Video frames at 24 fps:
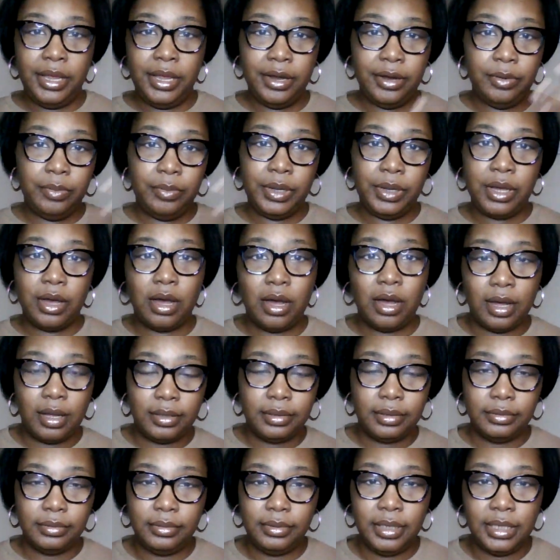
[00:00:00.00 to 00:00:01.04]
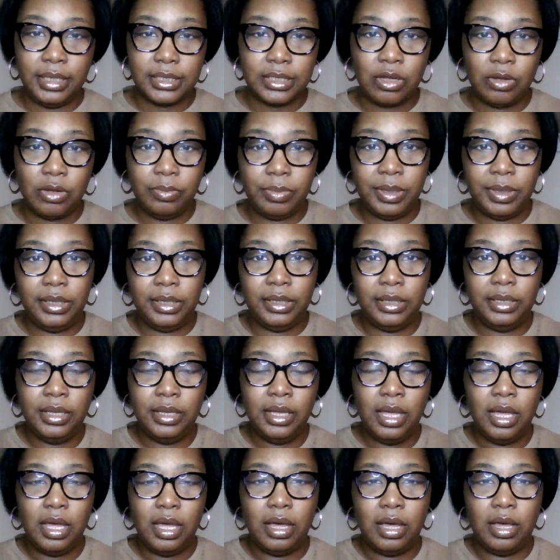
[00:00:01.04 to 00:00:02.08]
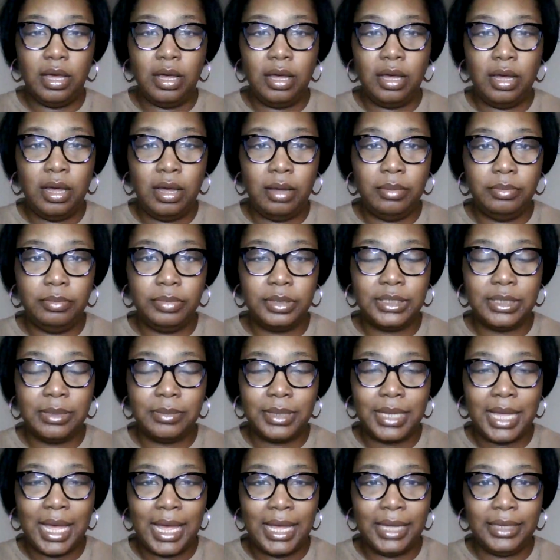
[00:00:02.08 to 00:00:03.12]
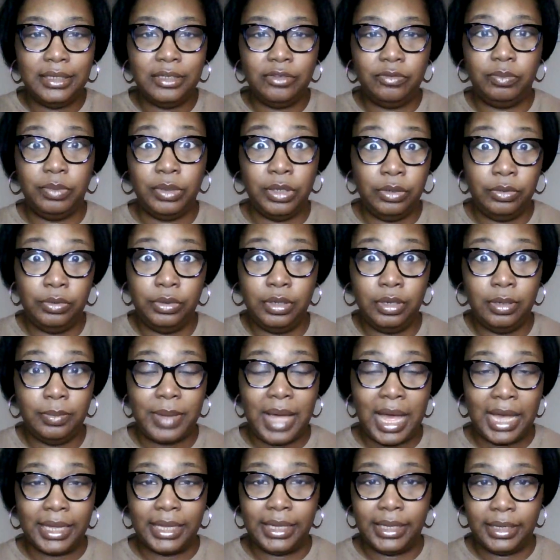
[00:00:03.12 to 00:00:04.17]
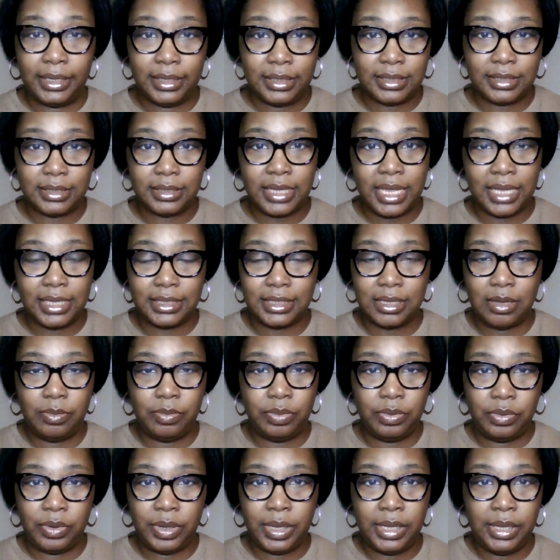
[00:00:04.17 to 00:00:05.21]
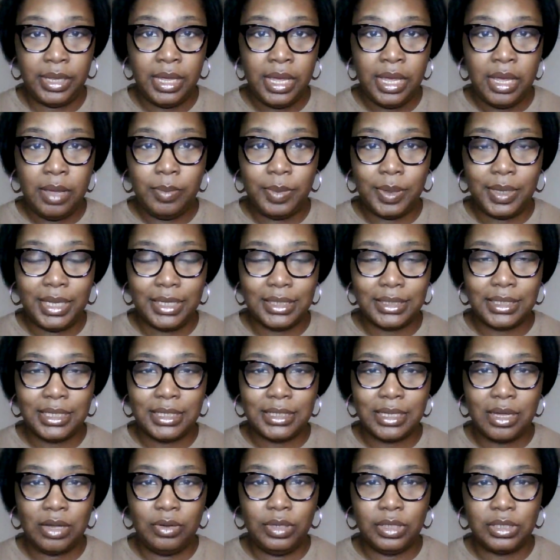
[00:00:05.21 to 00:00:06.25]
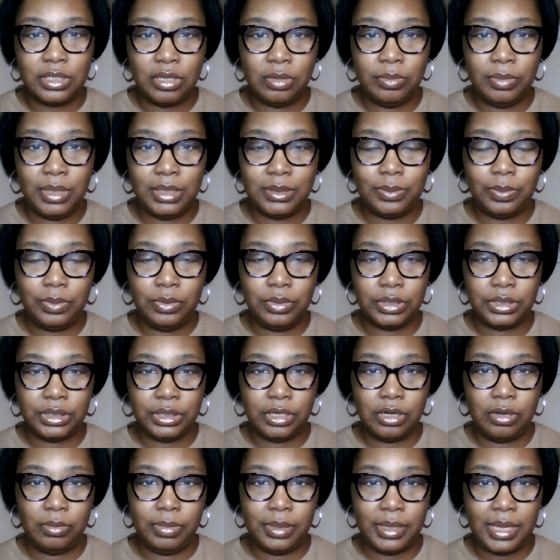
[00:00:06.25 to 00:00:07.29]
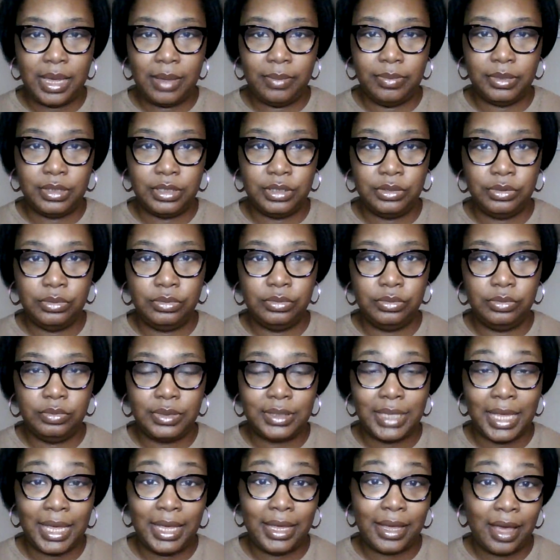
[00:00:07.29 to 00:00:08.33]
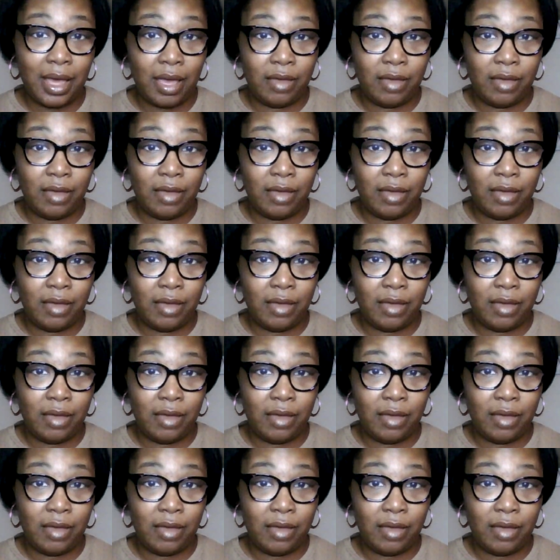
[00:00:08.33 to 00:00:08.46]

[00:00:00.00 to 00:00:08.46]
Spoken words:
we are. It's going to be some kind of blow up, I guess, at some point. Because it's only so much Porsha going to be able to take, I